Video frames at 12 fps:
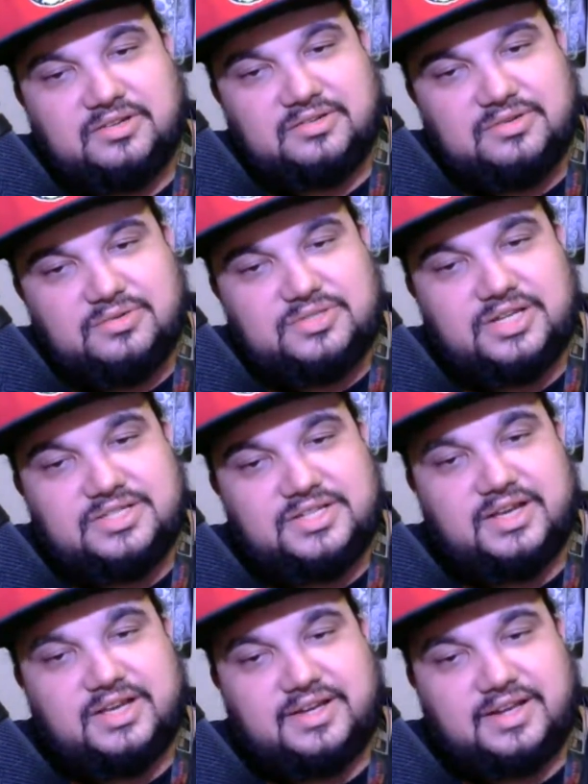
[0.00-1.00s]
Who says
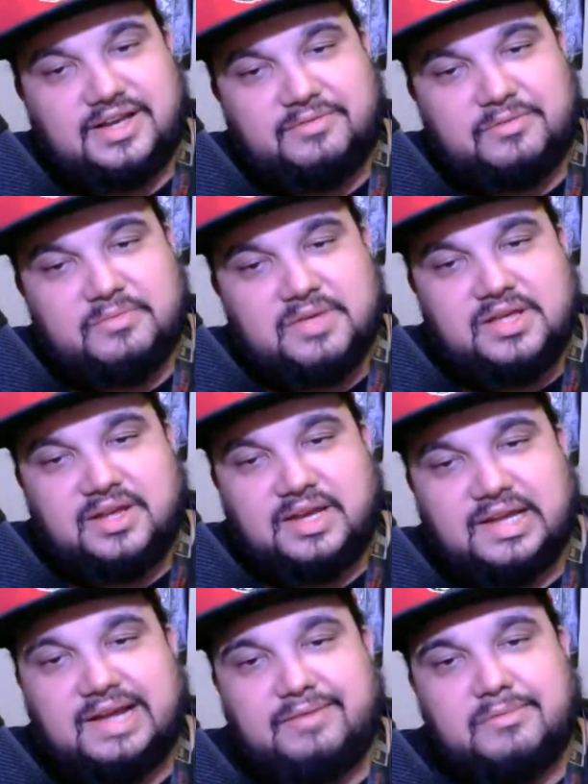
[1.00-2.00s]
yeah? Can I have a Can I
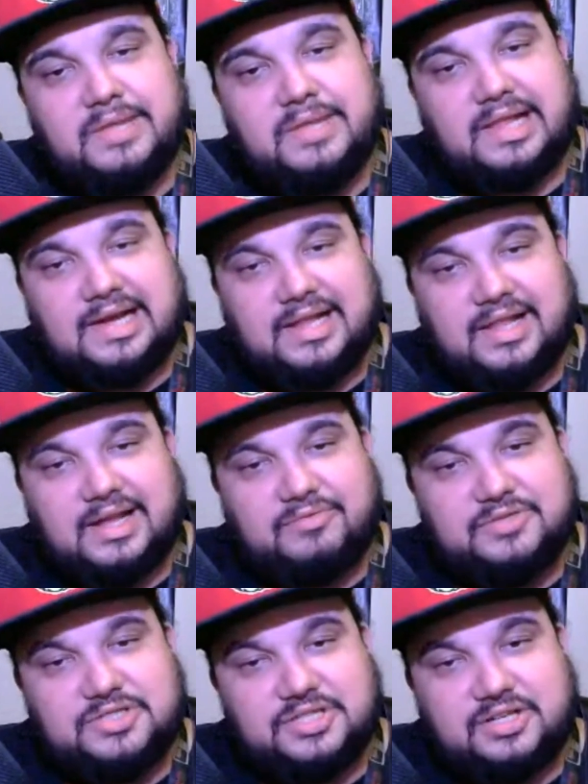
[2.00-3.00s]
have a Miller High Life
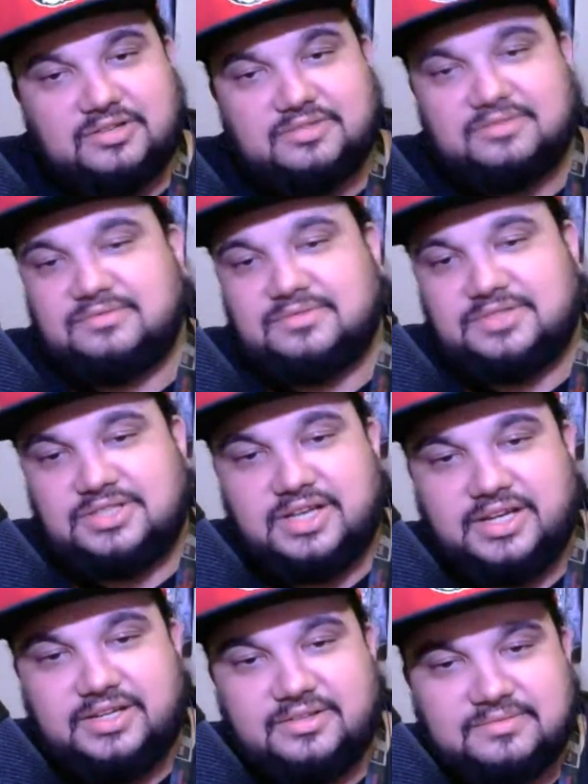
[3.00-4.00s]
with y'all tonight?